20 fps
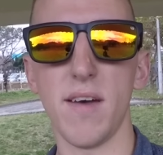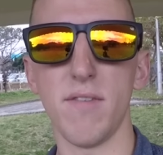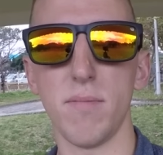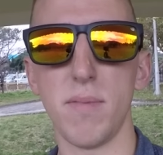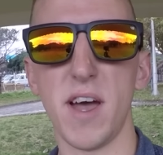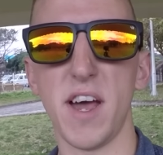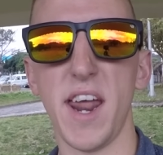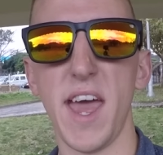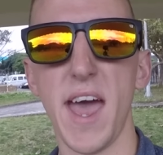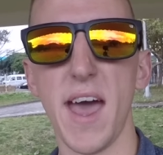
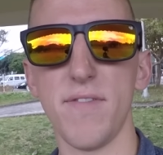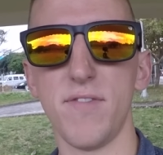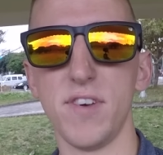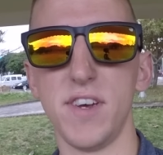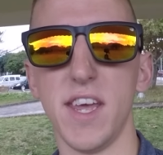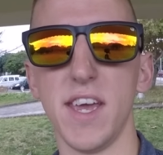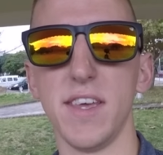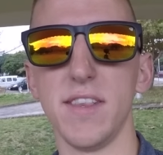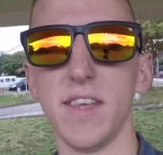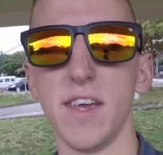about half a
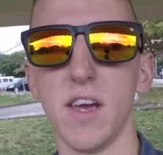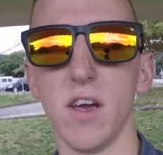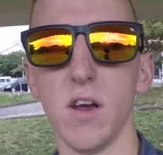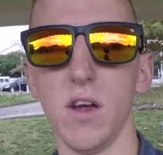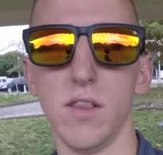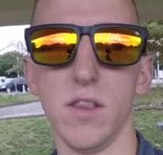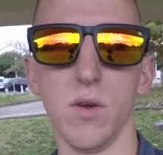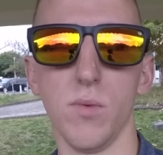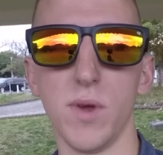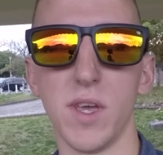day there,
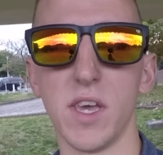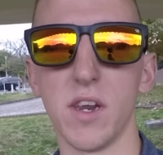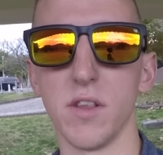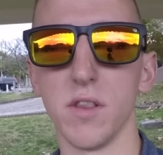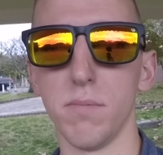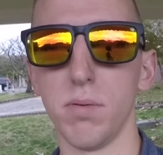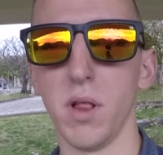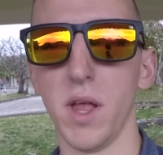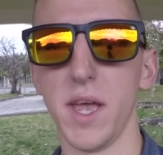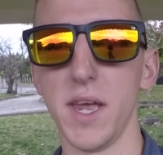and then we get on the
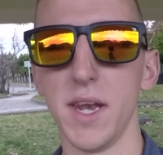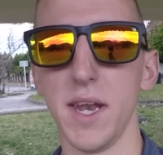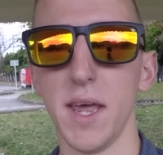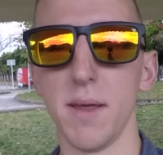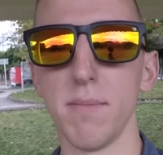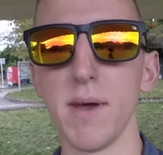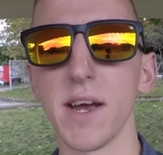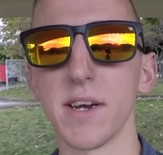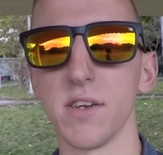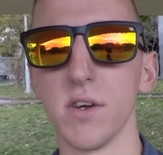plane and
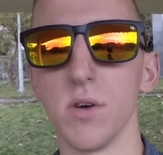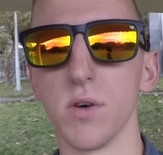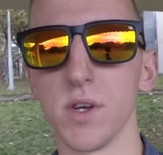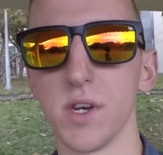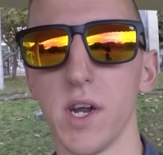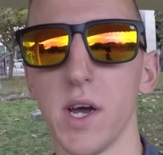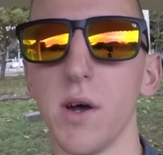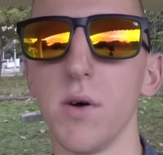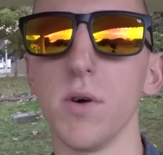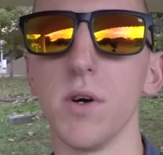head back to
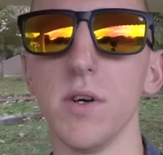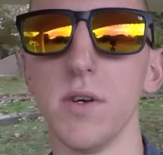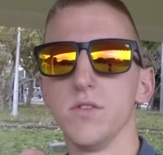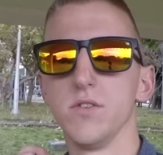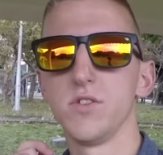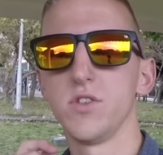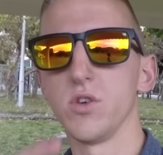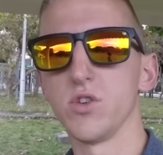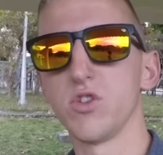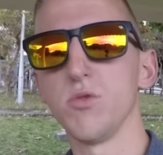Okinawa.
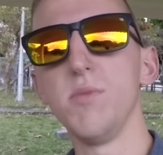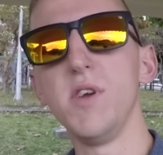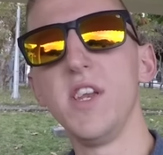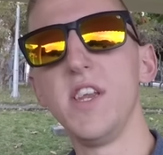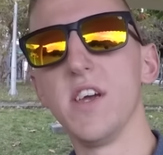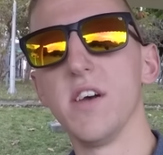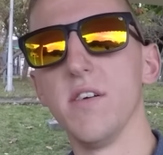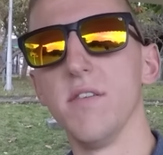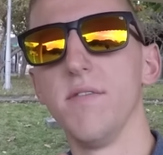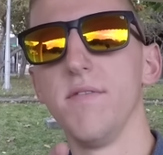Social
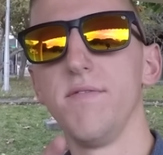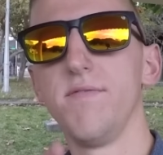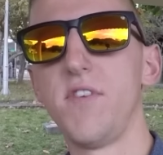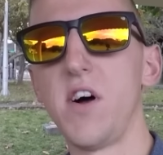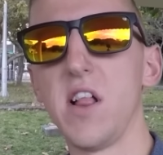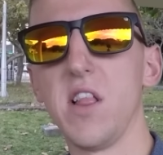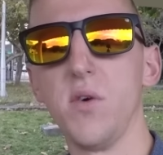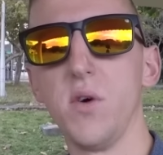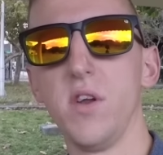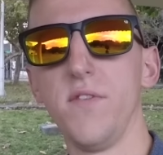media,
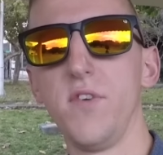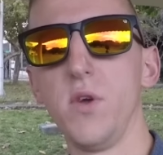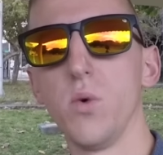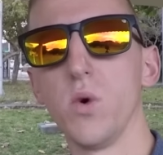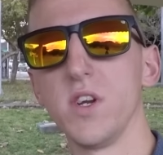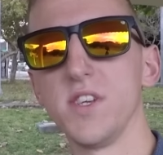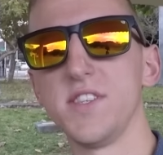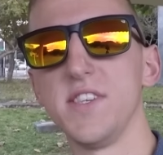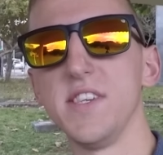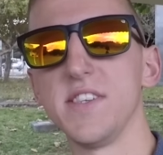follow it if you
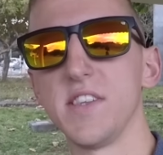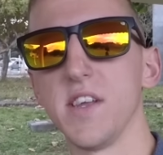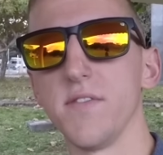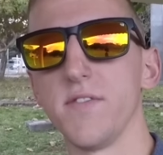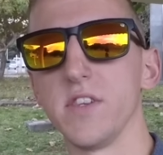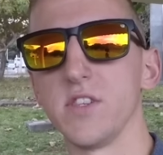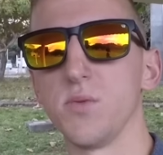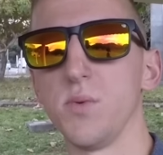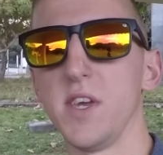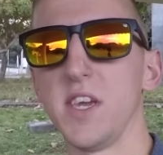wanna see stuff
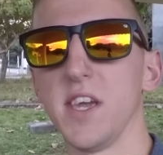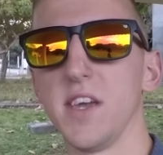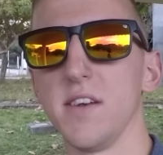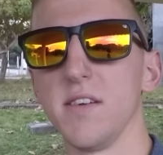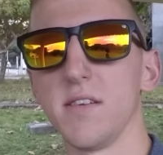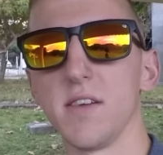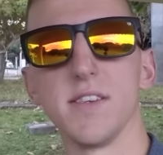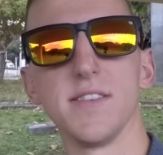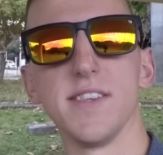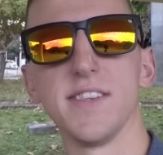this weekend,
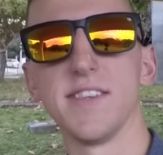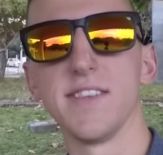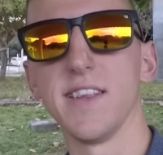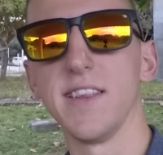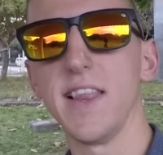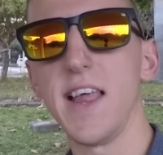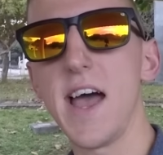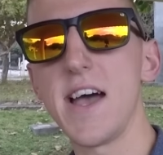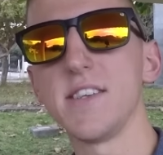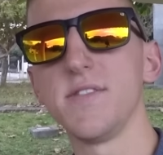because this is the
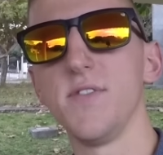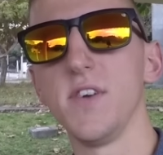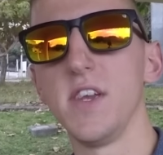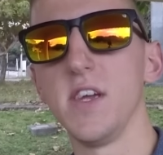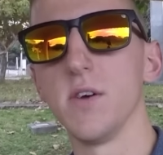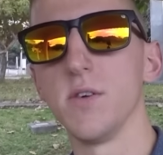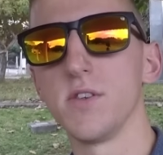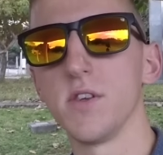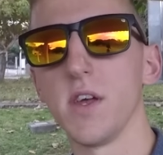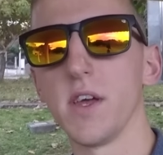last
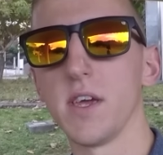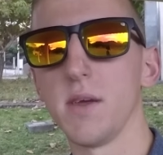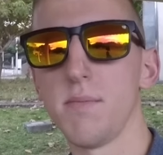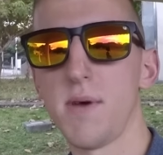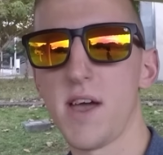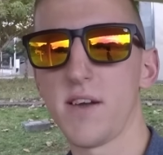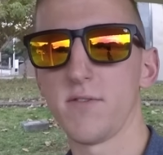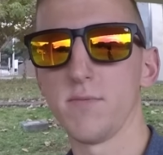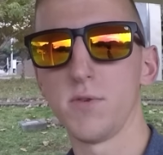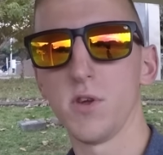video until I get
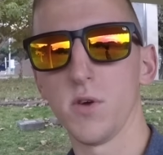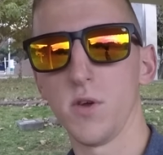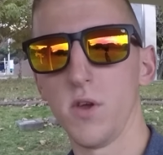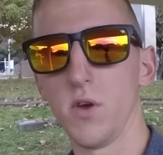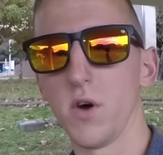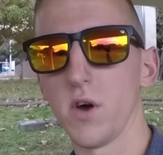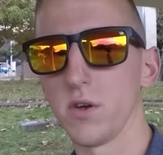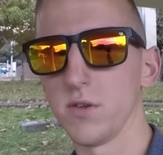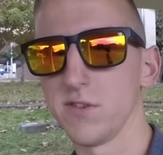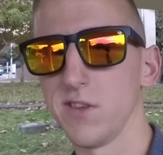back from Tokyo
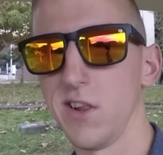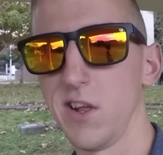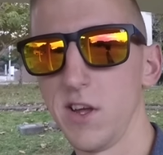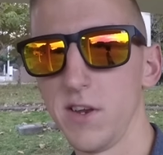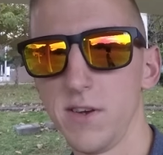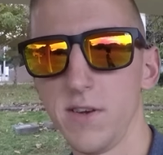Auto Salon.